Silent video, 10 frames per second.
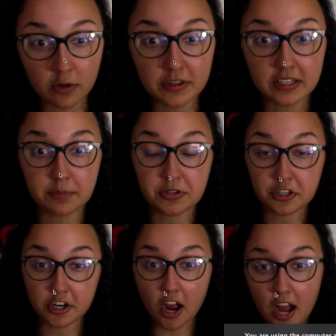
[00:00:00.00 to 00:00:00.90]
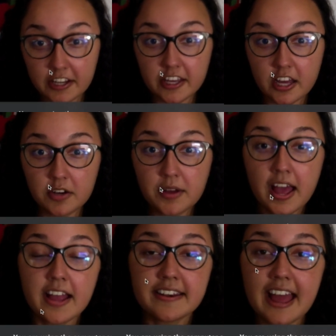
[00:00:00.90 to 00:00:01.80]
with computer audio.
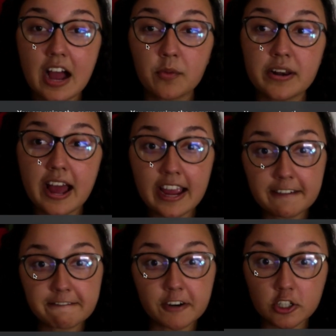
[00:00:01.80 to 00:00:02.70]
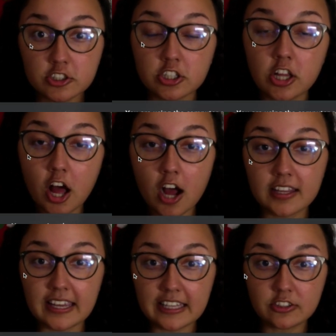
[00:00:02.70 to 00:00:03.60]
Now, when I first log
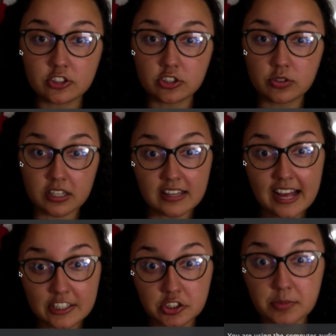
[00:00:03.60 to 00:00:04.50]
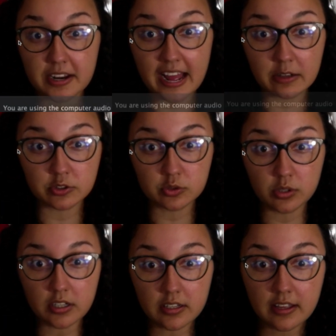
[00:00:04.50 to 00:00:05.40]
into the classroom on
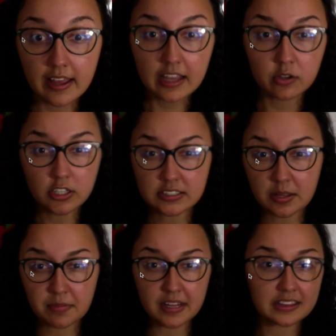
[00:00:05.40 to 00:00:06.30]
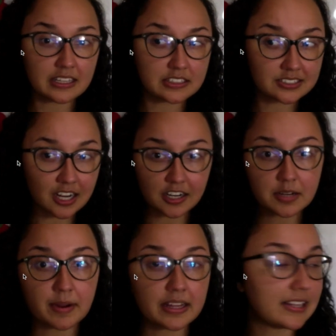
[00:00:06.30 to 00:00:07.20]
Outschool, it looks something like this. Sorry,
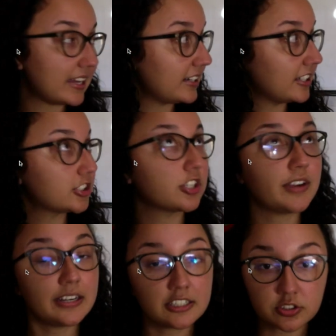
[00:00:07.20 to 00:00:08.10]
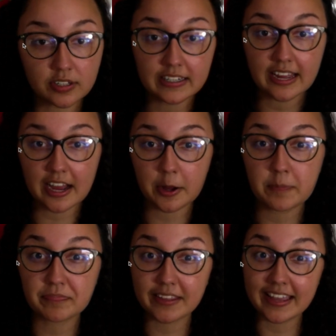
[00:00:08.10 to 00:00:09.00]
my lighting is horrendous right now.
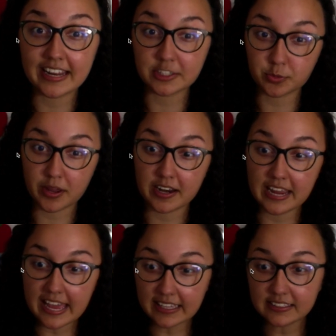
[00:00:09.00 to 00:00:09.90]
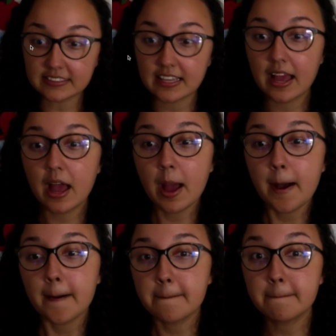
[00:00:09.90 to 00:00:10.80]
It is what it is.
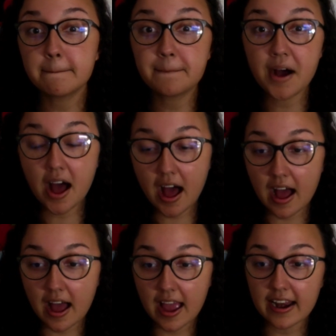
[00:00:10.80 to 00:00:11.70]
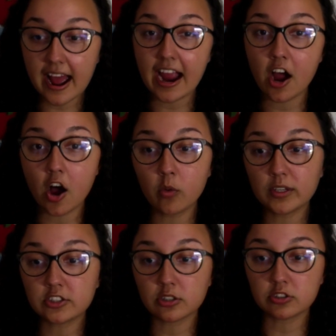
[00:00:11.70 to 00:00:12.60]
But I
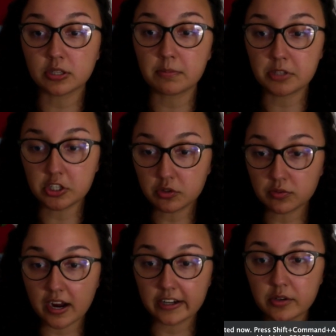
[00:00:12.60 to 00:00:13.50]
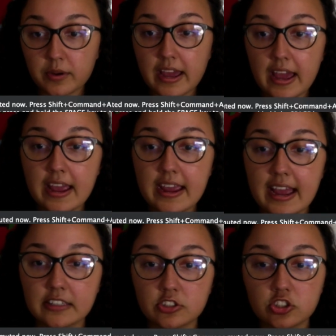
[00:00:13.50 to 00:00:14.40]
always go to mute right away and
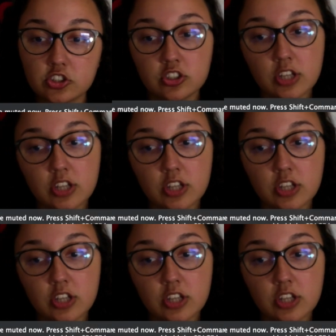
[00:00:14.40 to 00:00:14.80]
stop